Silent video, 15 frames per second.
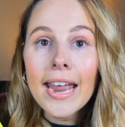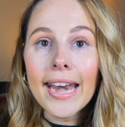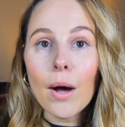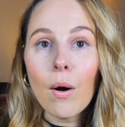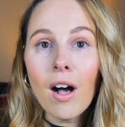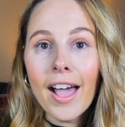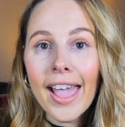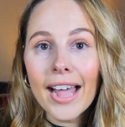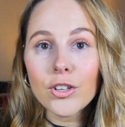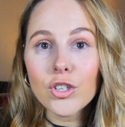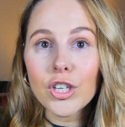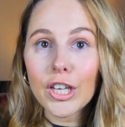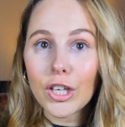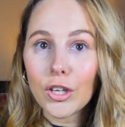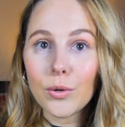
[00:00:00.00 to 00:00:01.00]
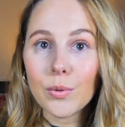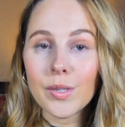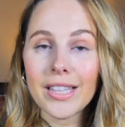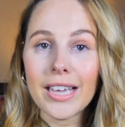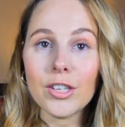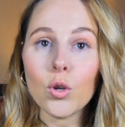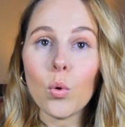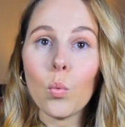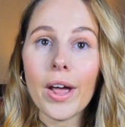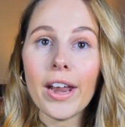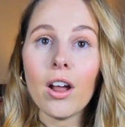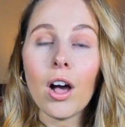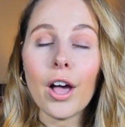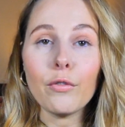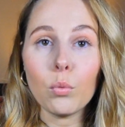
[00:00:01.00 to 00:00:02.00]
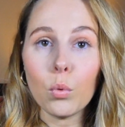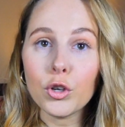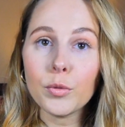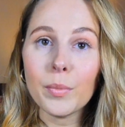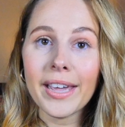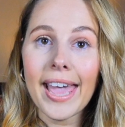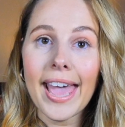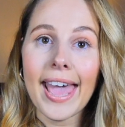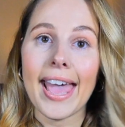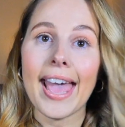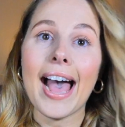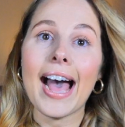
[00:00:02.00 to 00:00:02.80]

Now, I actually use this when I've washed my hair,